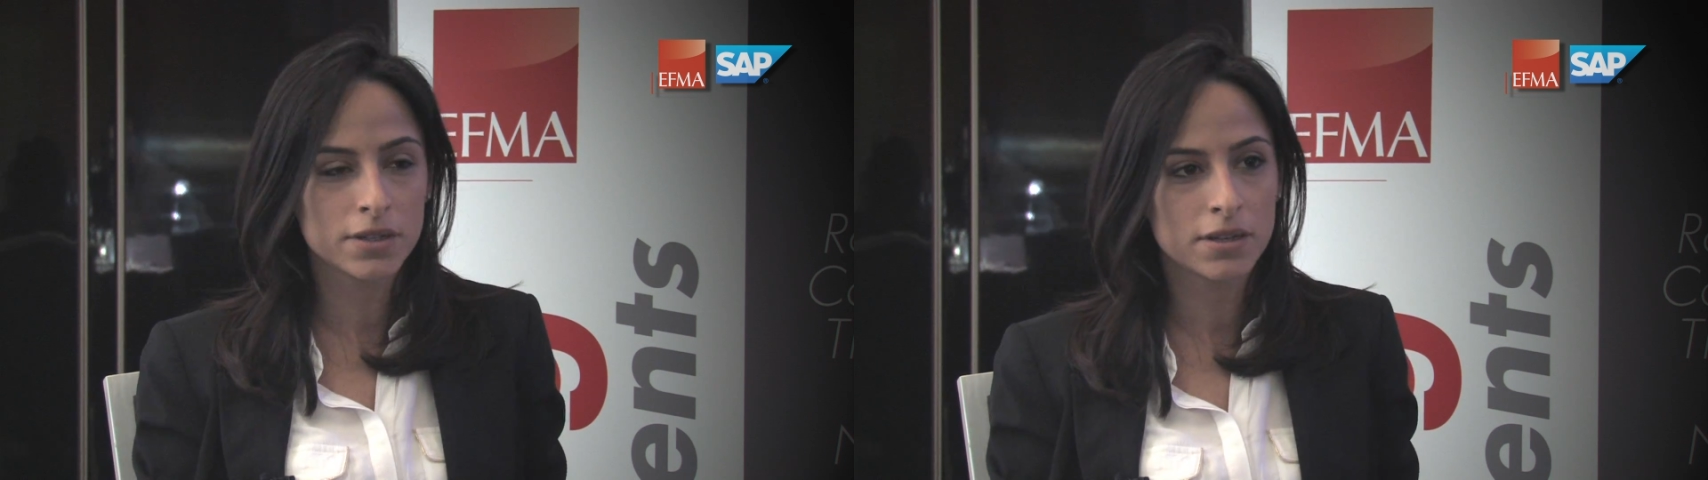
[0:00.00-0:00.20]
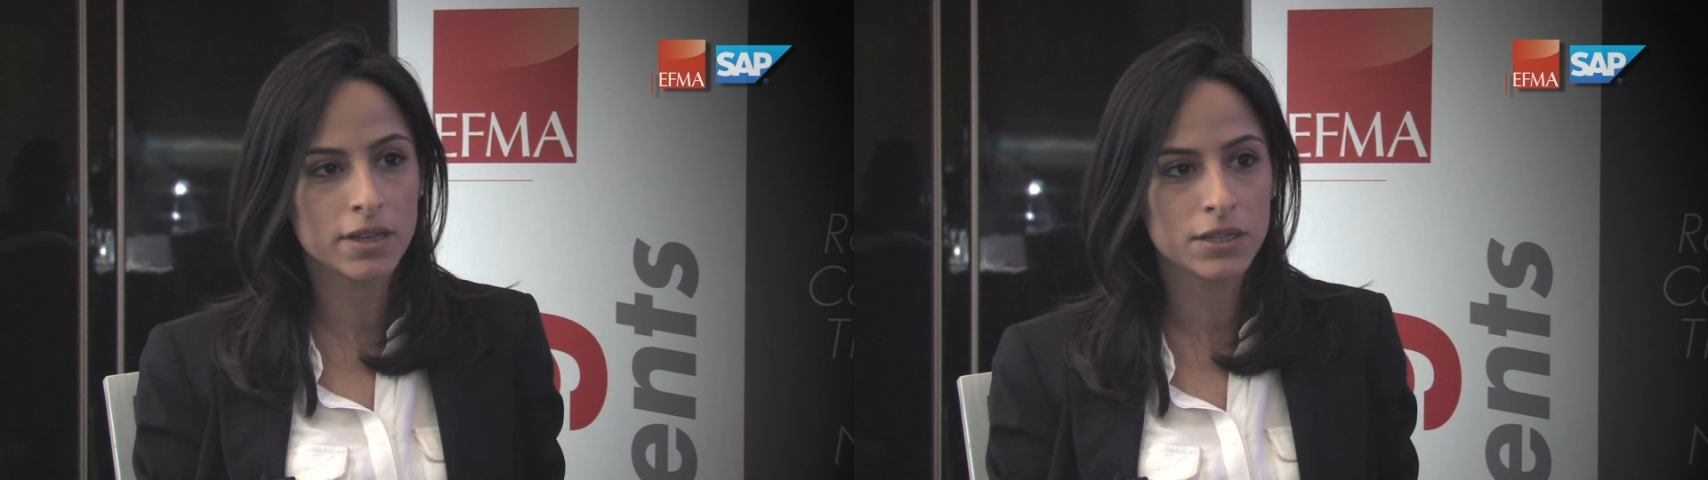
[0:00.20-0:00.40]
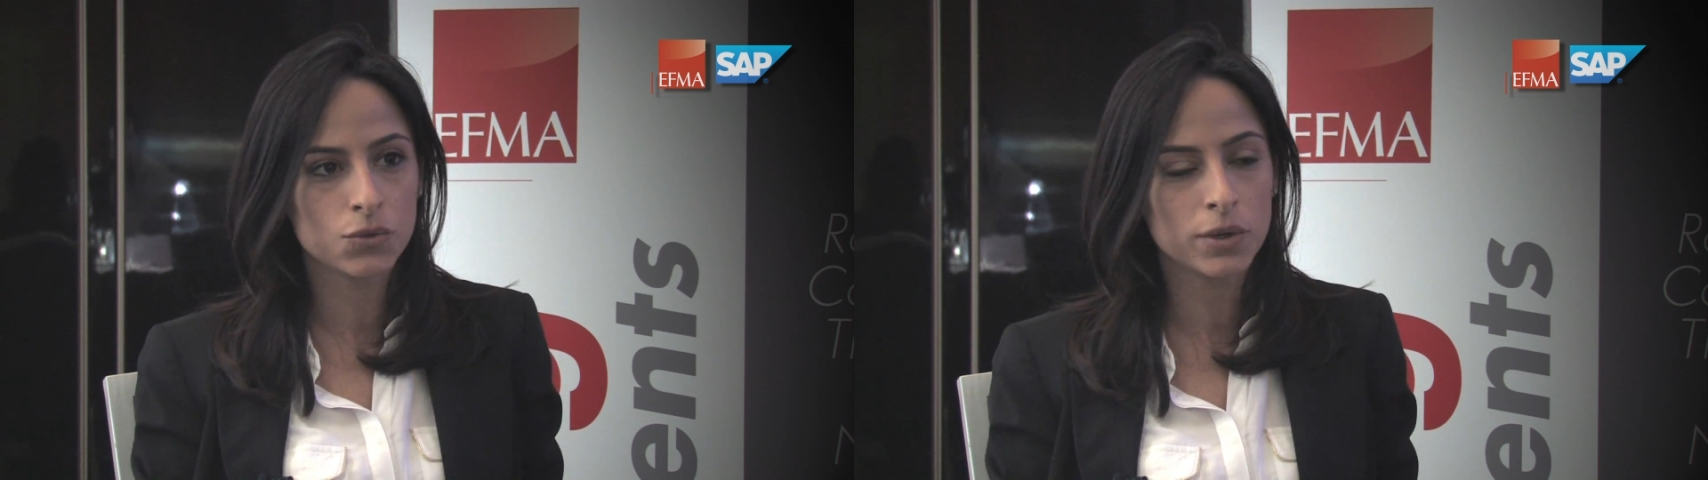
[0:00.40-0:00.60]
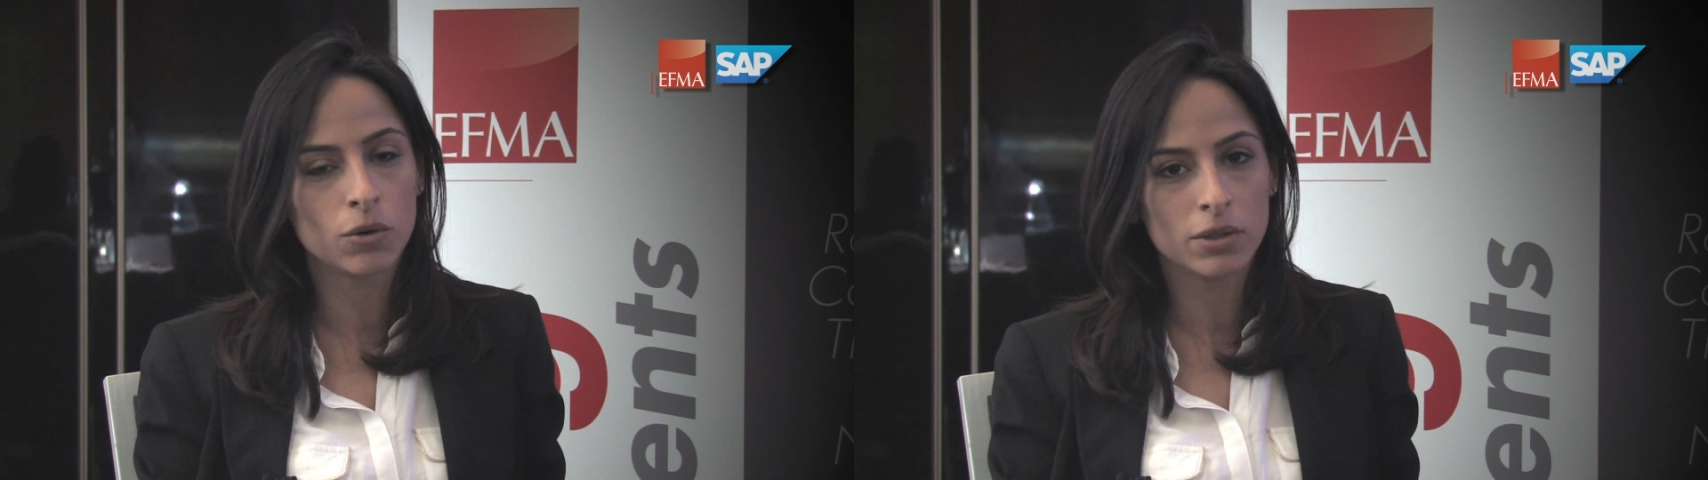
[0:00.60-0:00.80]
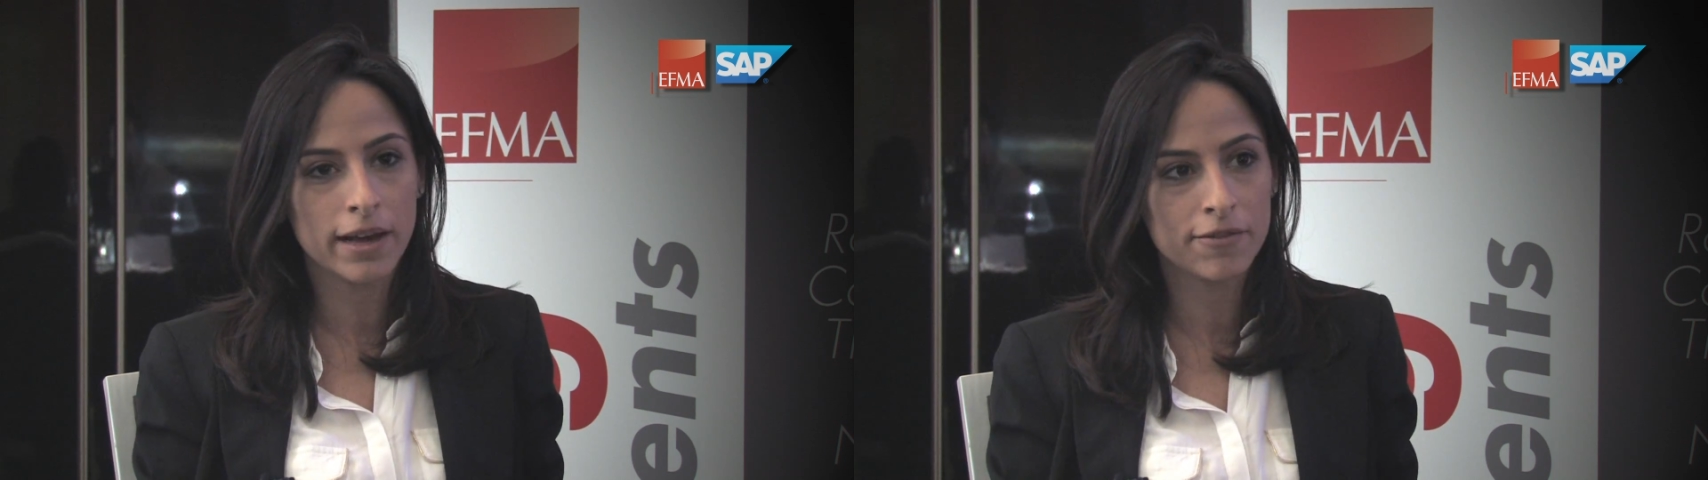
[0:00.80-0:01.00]
that we
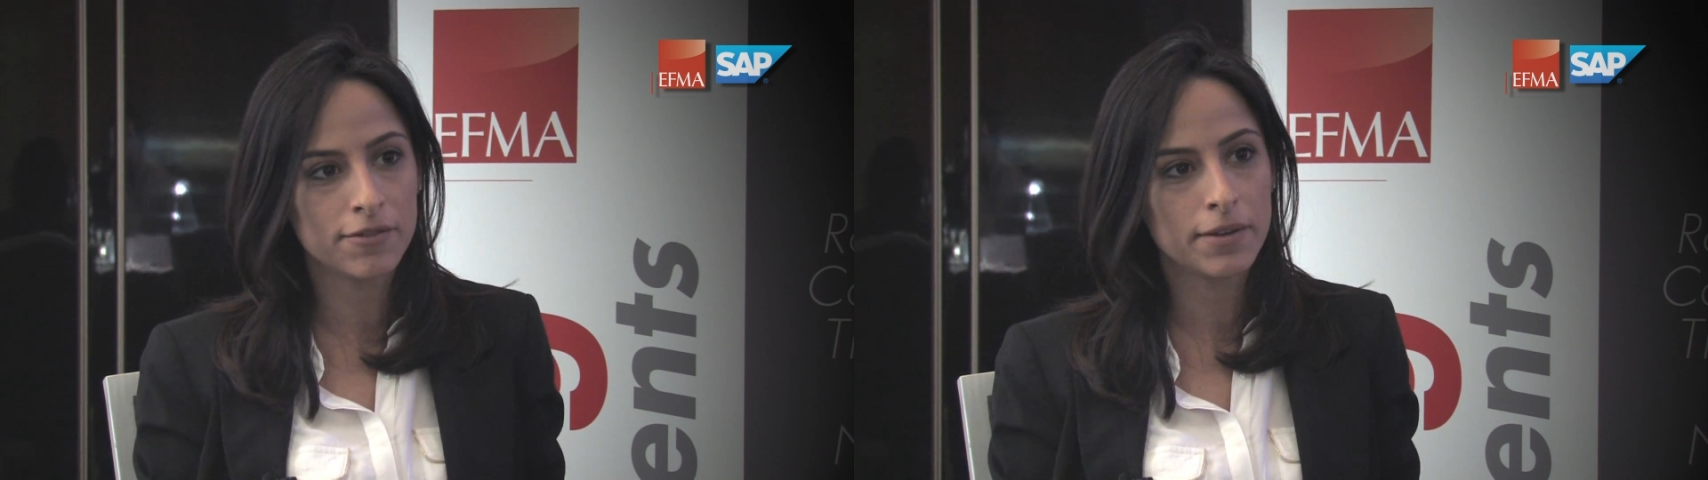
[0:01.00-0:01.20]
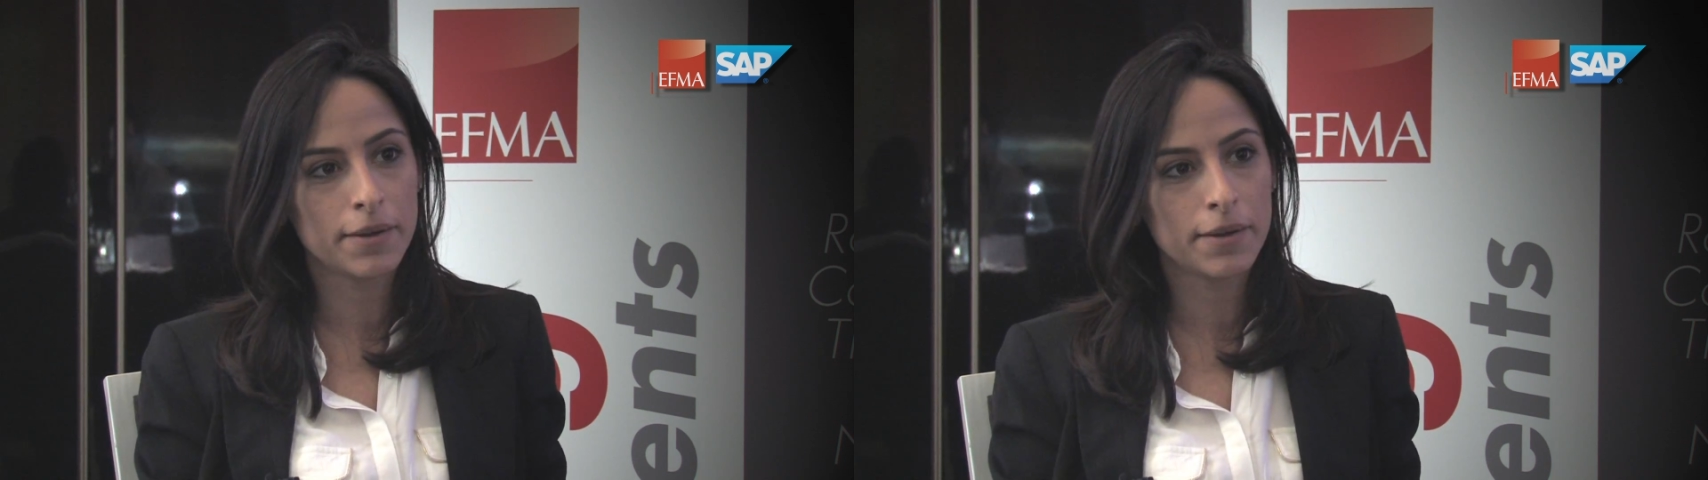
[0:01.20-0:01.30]
all have.